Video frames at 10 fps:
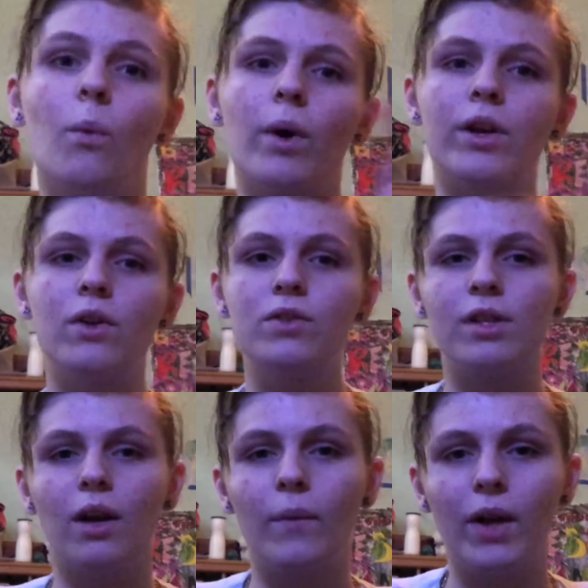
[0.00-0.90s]
use
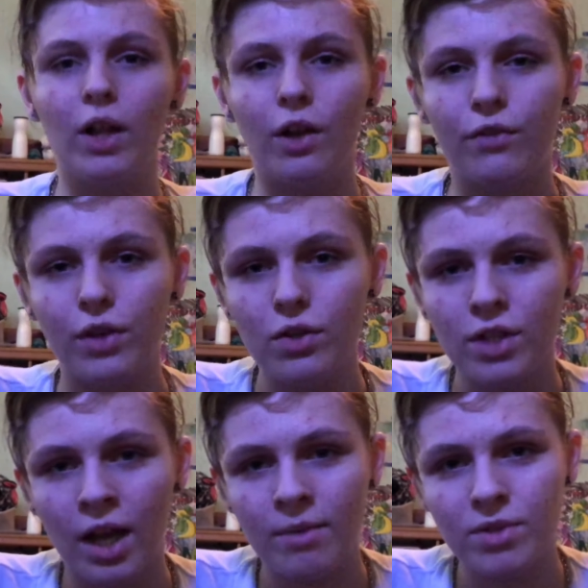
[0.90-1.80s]
their wheel a few
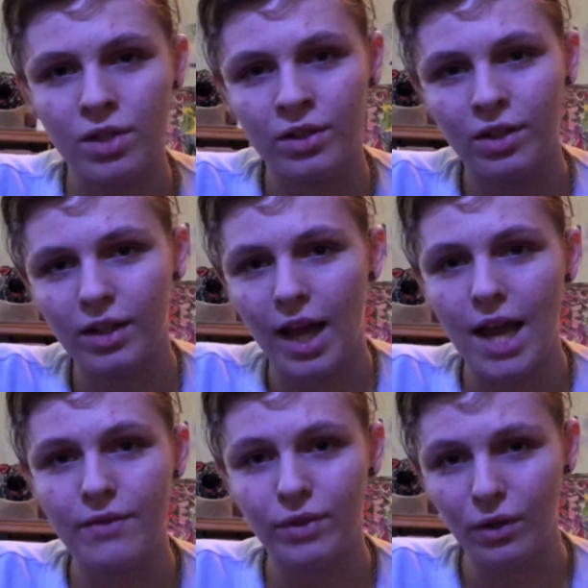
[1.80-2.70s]
times during their
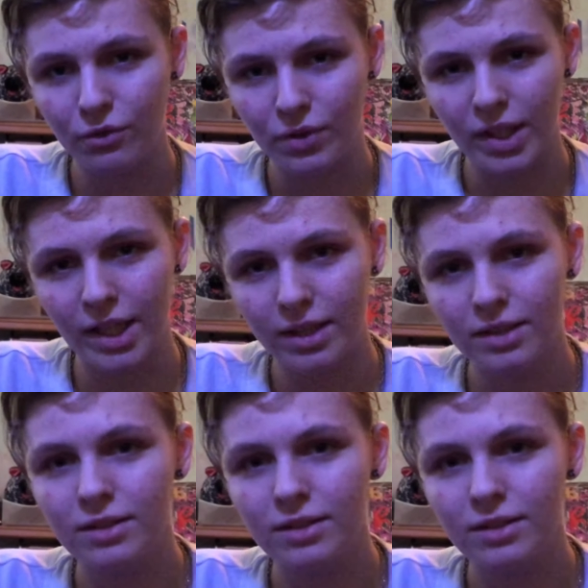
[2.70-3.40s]
life, hopefully.